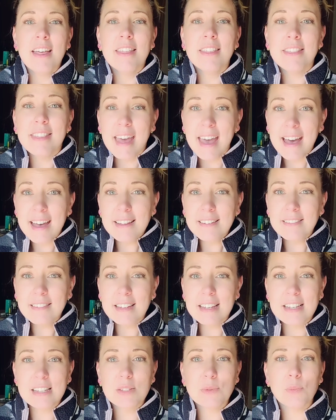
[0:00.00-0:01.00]
That
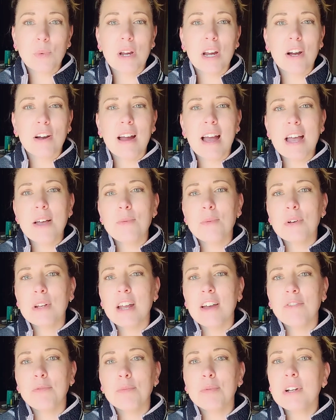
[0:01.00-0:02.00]
is where I would
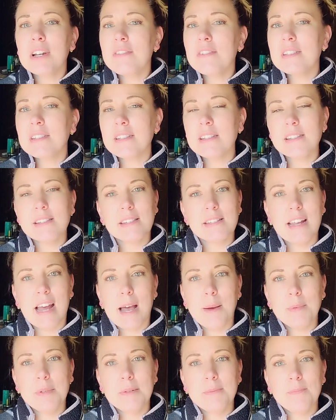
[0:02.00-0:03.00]
have previously
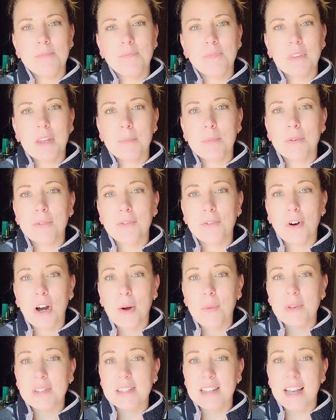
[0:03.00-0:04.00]
stopped before
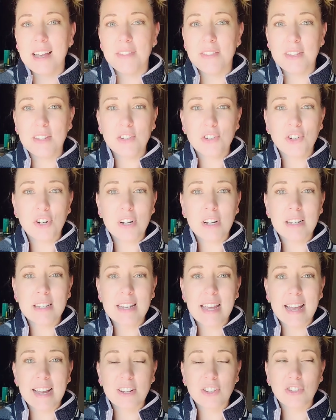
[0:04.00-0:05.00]
I was on this journey
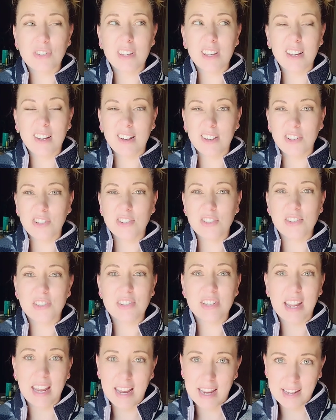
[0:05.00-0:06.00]
to actually
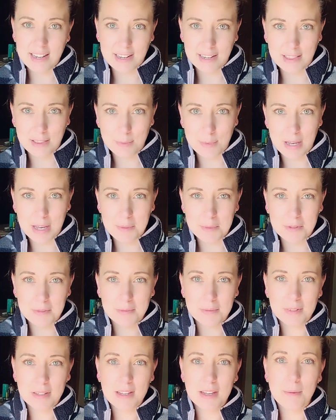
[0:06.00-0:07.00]
understanding the Bible.
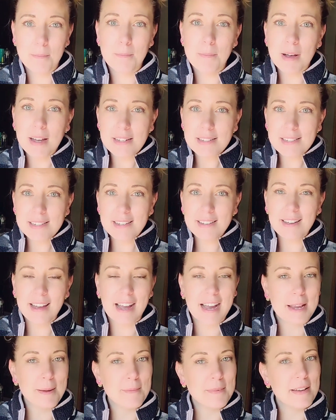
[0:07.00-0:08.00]
But
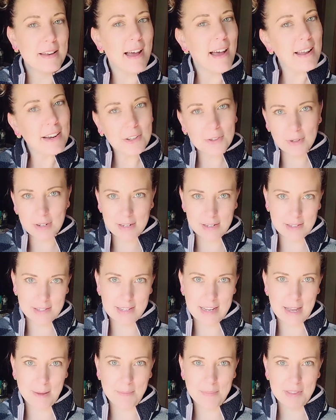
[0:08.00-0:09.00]
I am not going to
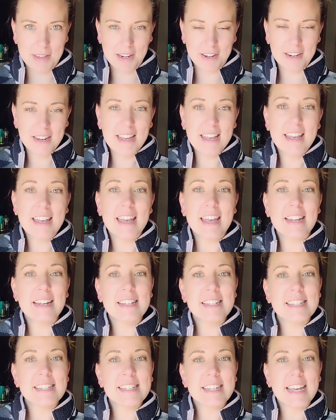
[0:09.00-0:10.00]
stop there, and
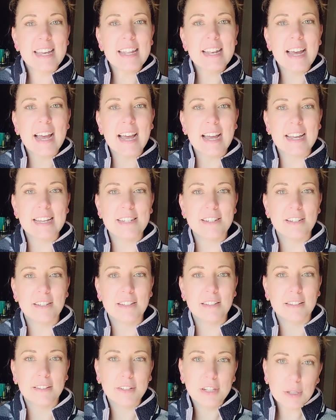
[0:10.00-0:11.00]
instead I dug
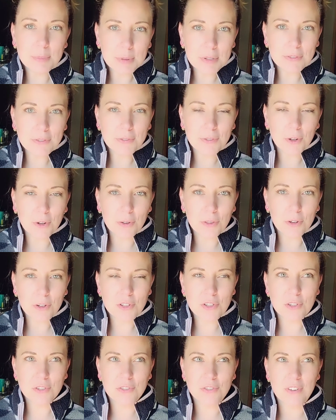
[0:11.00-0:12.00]
a little bit further
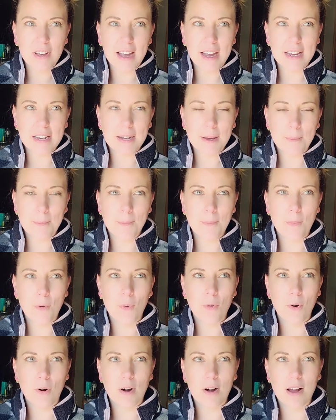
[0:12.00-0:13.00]
to find
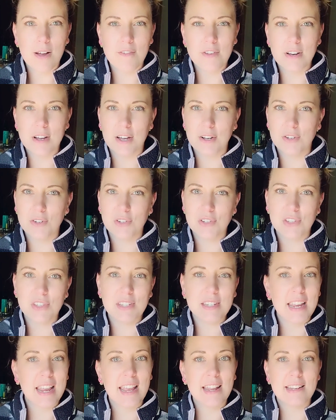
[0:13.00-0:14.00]
more of an
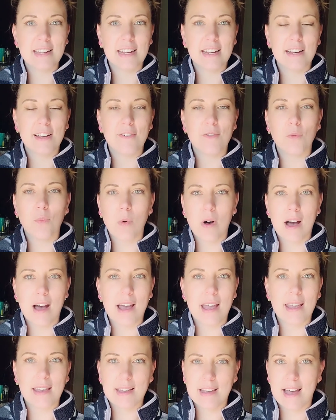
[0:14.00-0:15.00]
understanding of
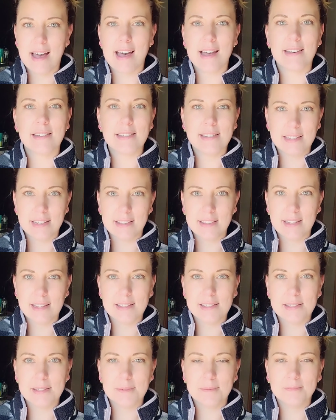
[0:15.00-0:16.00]
why God did
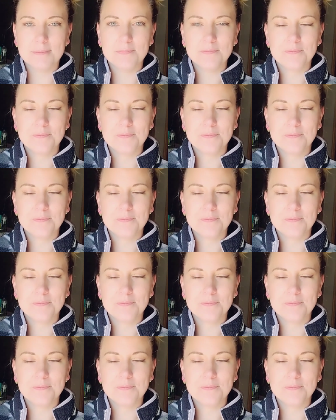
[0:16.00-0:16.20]
this.